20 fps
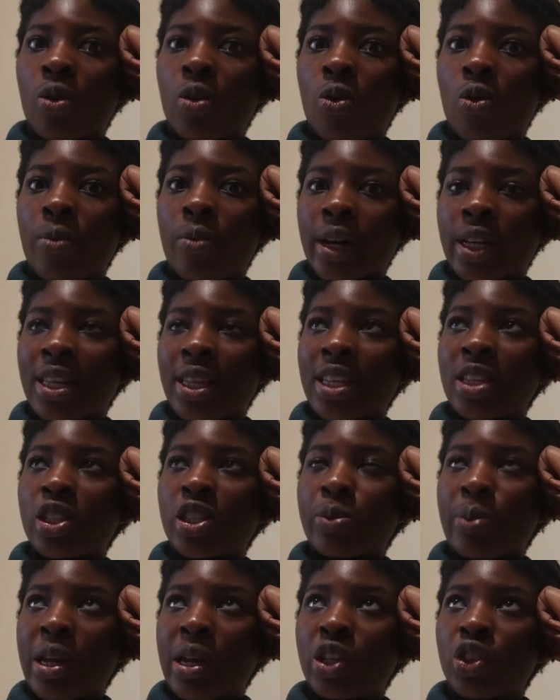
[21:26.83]
Oh my god, that's a
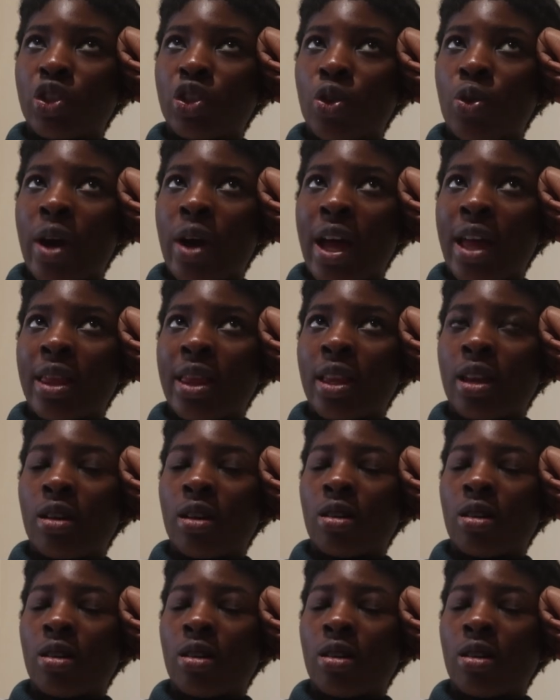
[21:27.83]
Spanish show and